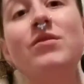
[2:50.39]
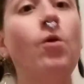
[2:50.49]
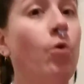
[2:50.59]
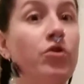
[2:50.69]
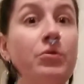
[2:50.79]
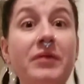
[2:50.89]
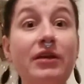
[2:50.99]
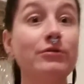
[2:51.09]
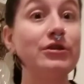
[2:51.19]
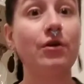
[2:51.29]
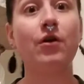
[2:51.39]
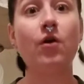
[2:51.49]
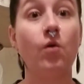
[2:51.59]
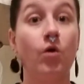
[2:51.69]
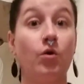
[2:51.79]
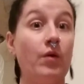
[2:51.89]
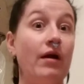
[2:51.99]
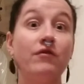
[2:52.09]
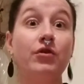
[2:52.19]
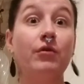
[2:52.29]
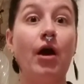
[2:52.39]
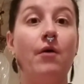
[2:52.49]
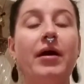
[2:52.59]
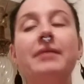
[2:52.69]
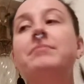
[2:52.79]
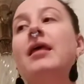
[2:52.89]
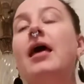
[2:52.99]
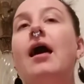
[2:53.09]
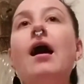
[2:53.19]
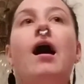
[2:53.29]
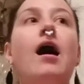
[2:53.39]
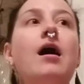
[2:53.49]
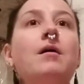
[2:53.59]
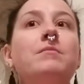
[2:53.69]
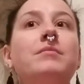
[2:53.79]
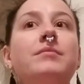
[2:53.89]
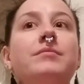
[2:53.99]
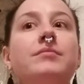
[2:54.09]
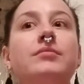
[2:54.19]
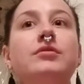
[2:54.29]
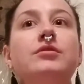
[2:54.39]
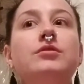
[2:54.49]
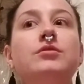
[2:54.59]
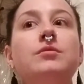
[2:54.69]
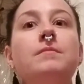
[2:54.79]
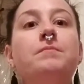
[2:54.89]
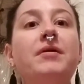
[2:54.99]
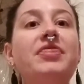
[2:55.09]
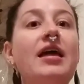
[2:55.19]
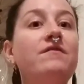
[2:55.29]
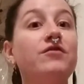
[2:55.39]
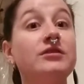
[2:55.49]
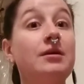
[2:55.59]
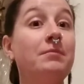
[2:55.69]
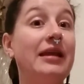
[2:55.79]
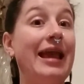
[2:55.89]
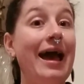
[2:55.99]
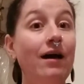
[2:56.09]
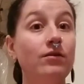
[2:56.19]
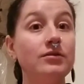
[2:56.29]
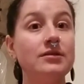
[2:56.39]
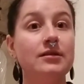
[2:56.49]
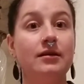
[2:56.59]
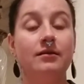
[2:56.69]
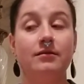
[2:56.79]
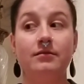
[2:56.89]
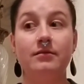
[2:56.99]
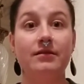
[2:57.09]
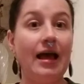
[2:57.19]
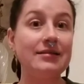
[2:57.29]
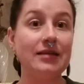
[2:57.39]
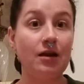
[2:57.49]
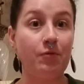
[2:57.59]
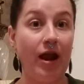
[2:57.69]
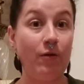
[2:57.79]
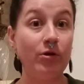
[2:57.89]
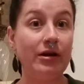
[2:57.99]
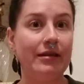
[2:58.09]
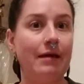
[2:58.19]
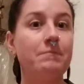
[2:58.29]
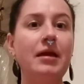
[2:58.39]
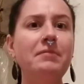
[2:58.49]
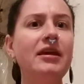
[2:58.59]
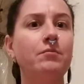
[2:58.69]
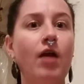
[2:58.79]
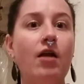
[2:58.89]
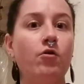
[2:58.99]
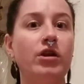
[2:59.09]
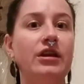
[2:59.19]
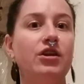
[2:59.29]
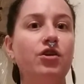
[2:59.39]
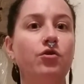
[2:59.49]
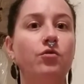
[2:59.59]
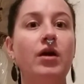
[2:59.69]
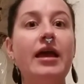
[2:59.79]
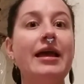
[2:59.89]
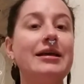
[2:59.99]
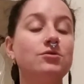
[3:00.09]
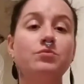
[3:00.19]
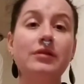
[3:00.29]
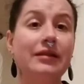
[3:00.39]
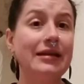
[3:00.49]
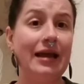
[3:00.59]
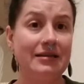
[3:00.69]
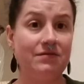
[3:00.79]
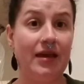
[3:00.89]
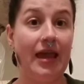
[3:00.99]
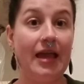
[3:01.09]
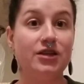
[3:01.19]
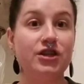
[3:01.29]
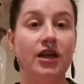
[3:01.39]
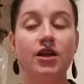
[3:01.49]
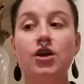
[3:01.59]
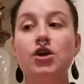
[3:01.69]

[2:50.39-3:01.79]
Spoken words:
Or the piercer or wherever you're going. But then for somebody else, that's not a priority to them. Maybe a priority to you is a really nice vacation.